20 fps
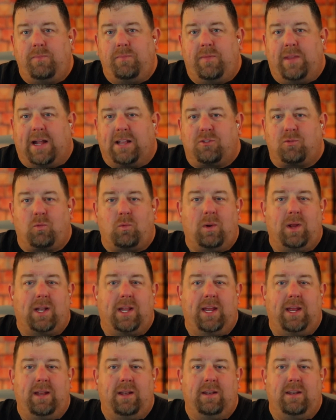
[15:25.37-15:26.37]
that's
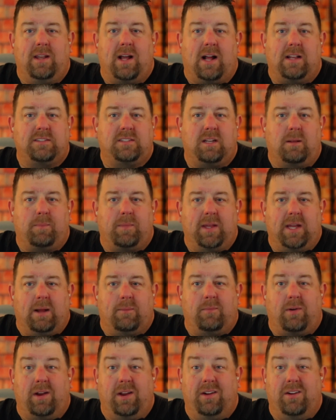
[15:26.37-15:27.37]
really not something
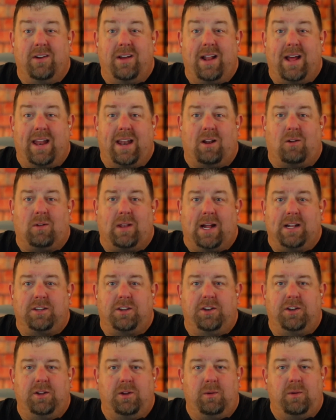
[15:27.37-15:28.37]
I'm very good at. I don't like
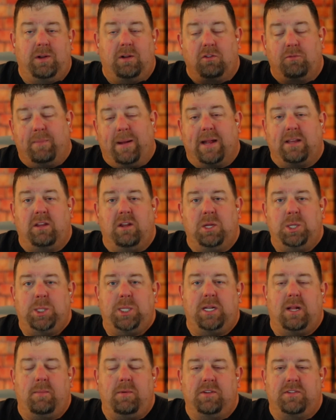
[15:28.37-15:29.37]
to do. It goes back to the
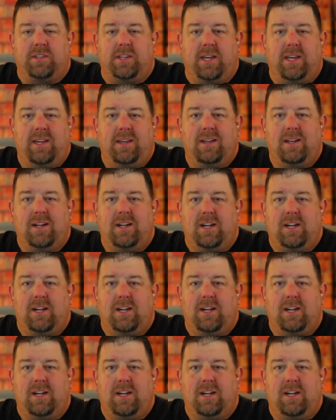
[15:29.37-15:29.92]
GWC.